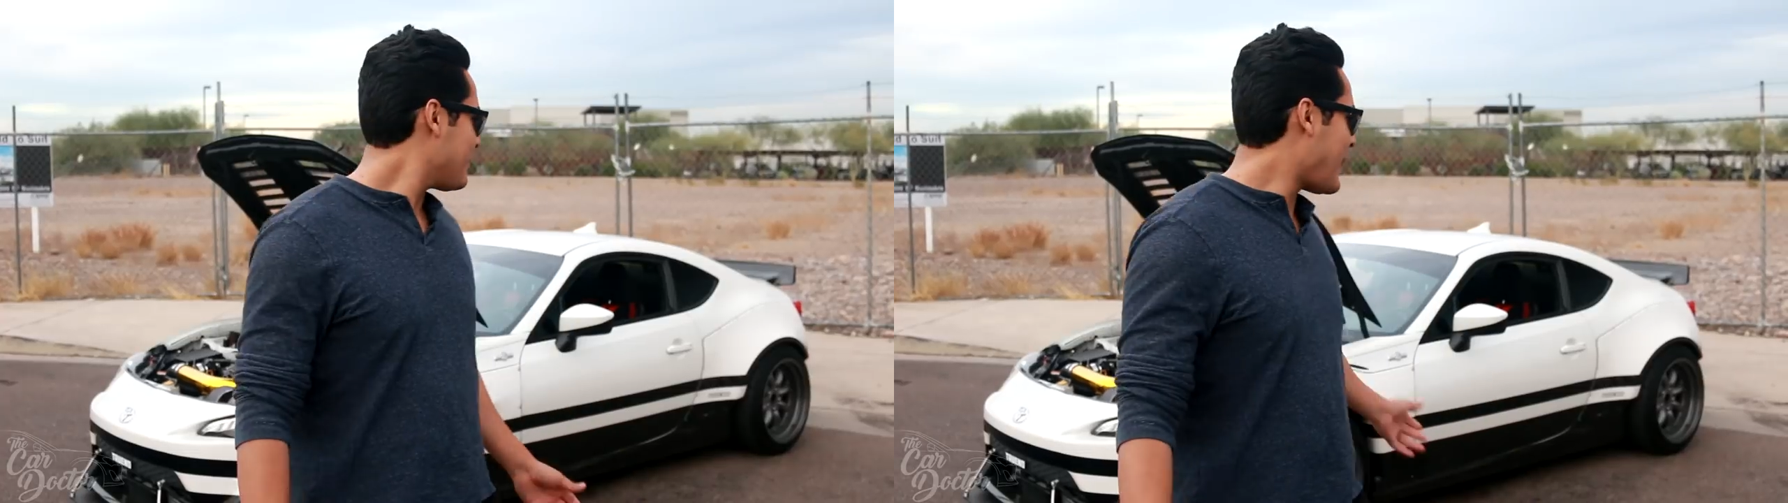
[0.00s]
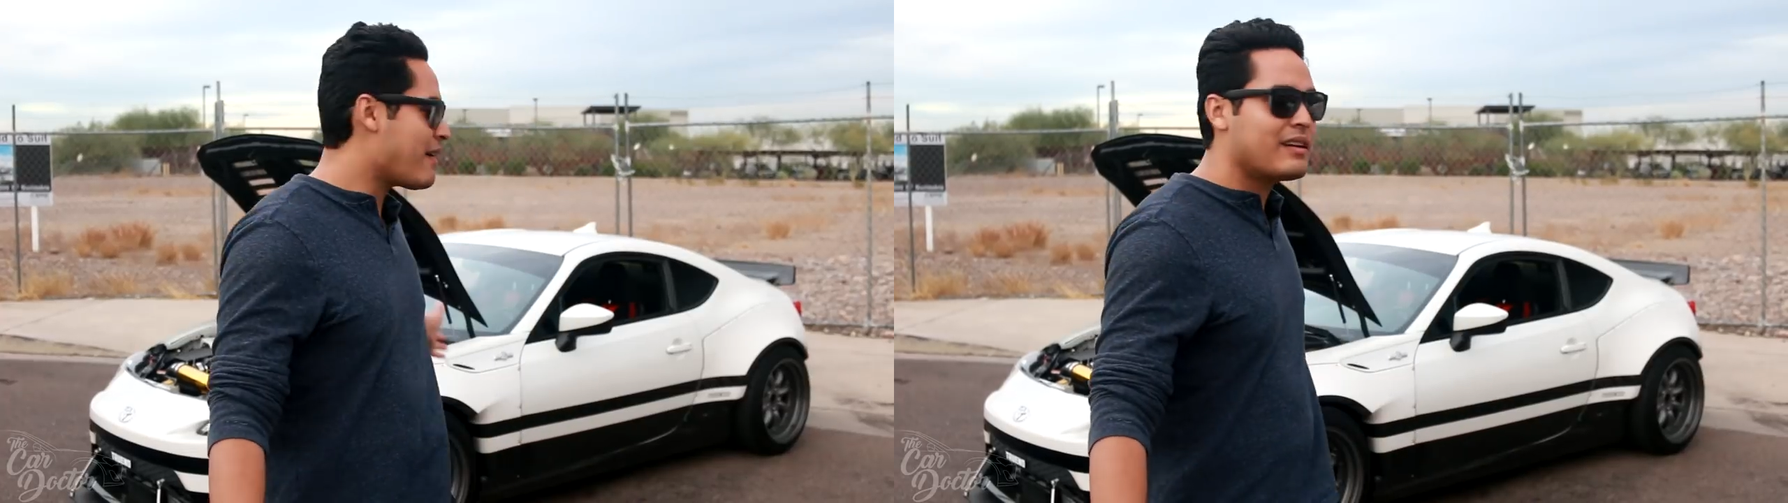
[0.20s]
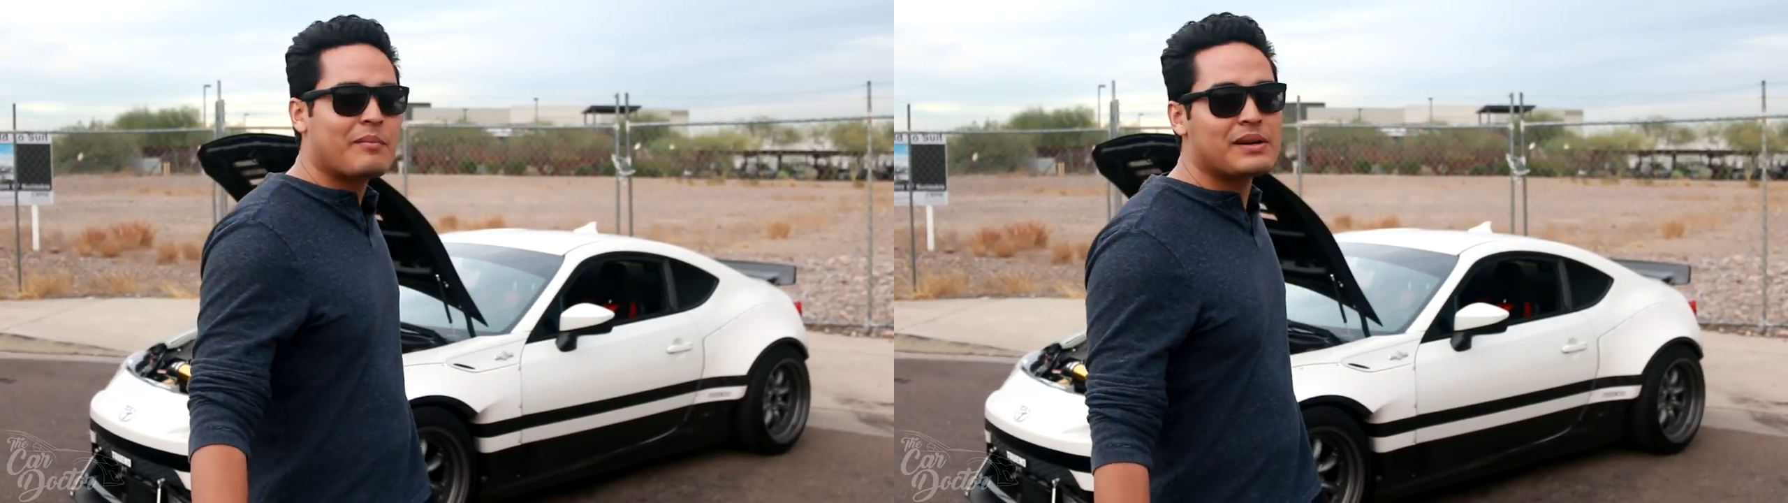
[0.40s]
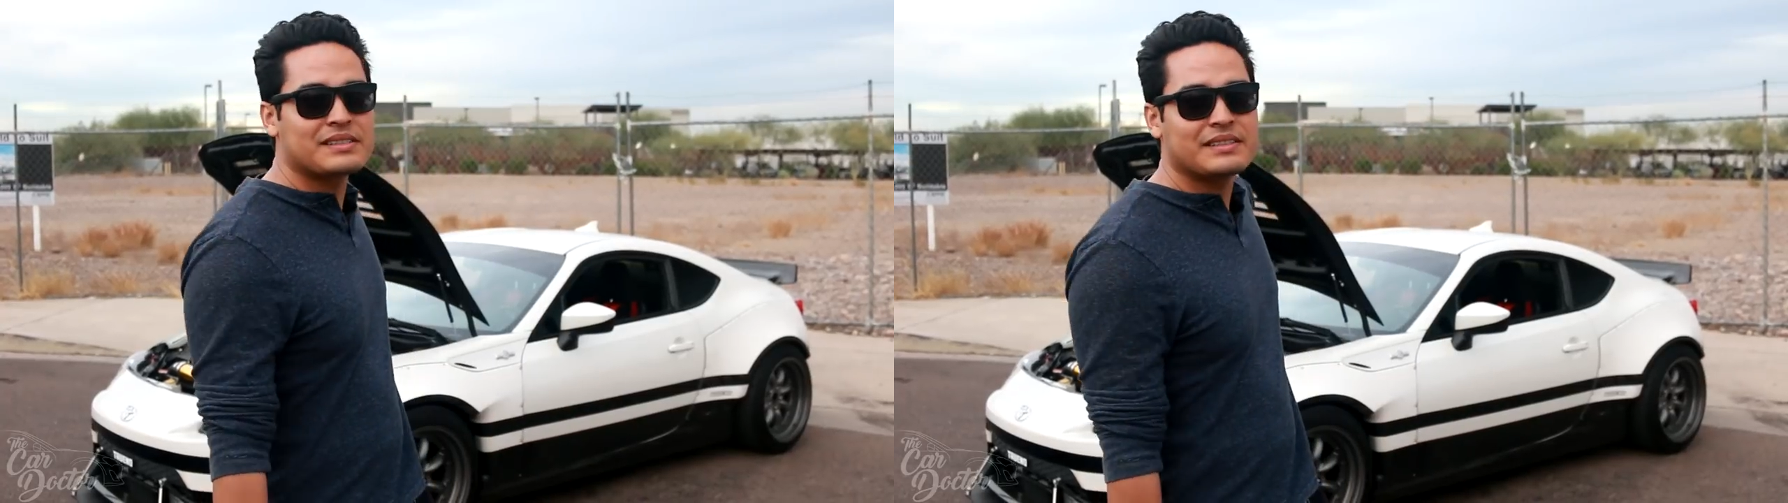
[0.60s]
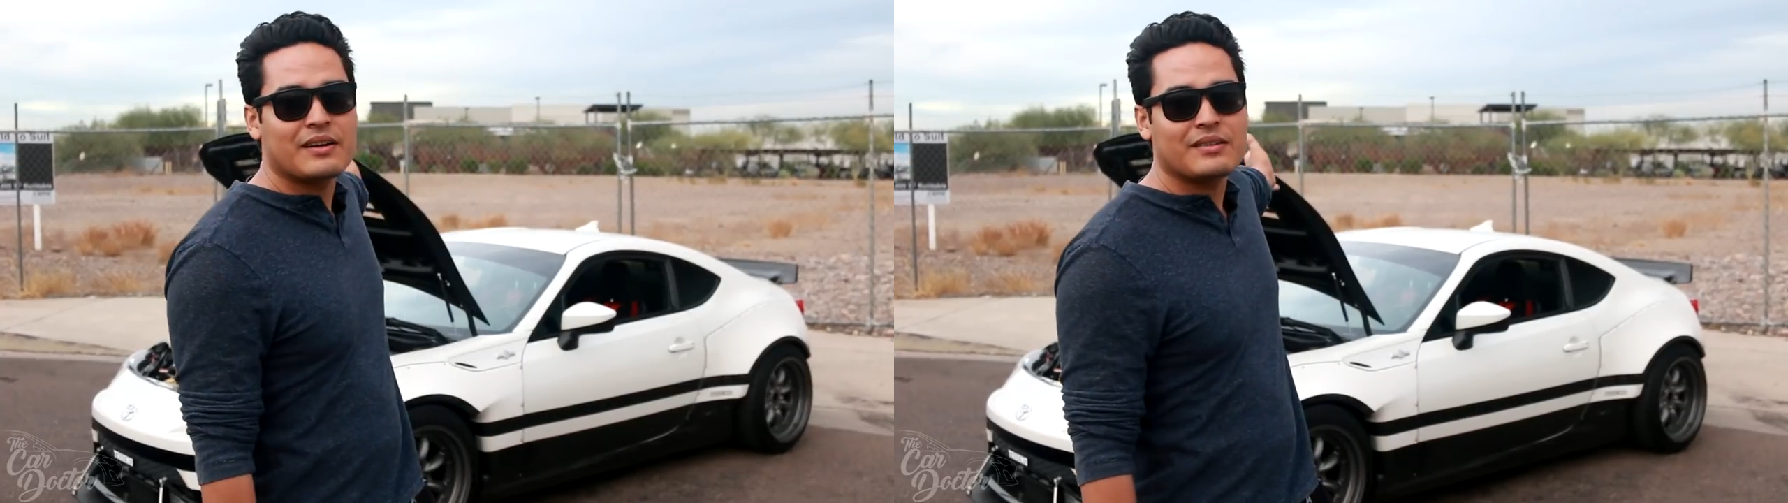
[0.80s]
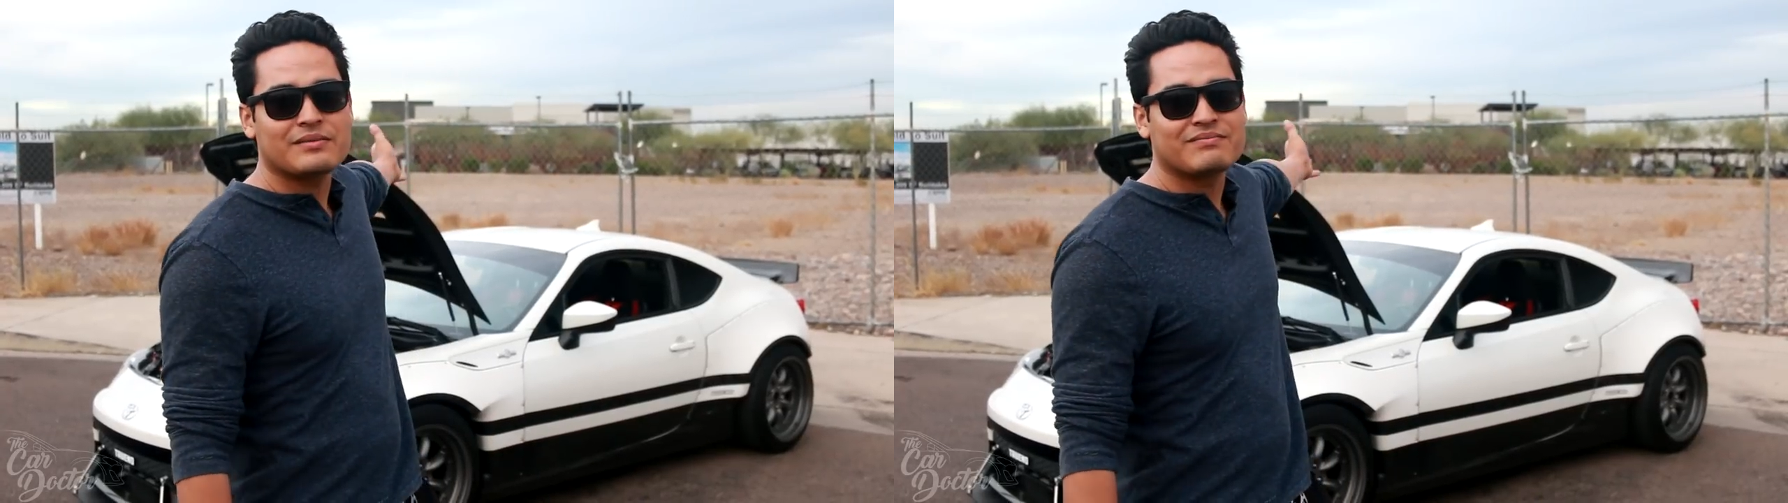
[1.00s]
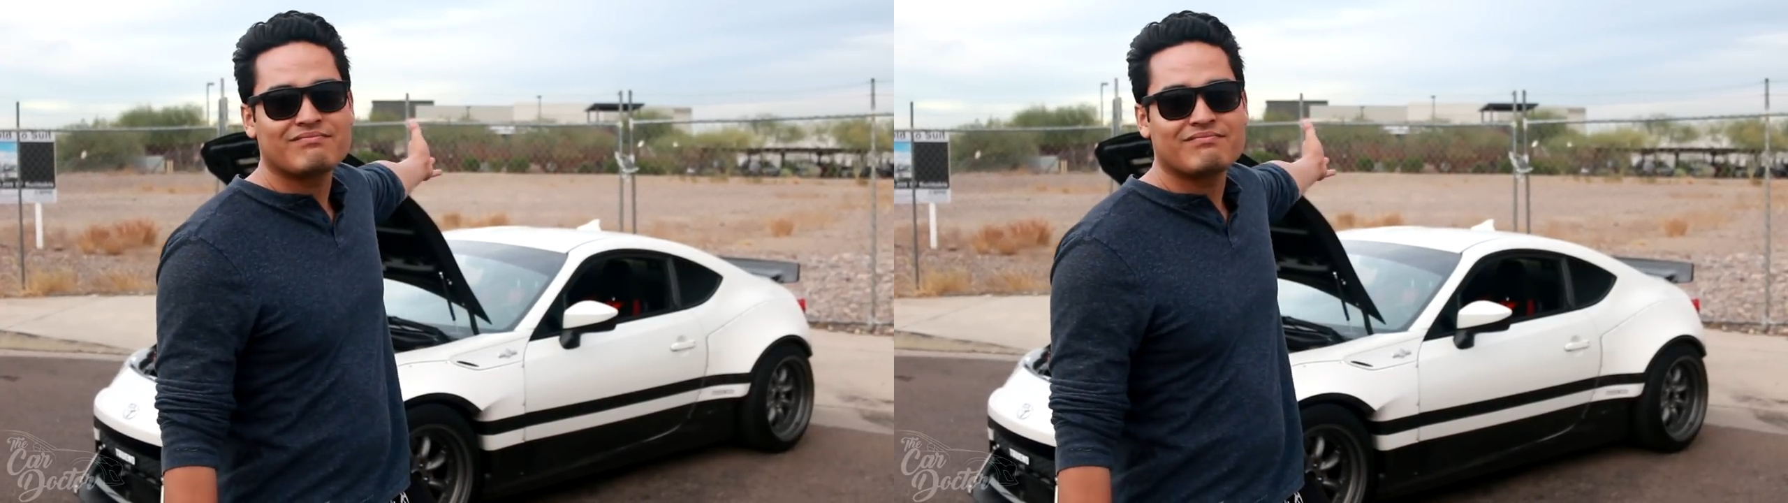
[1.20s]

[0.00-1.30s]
Power numbers, you know,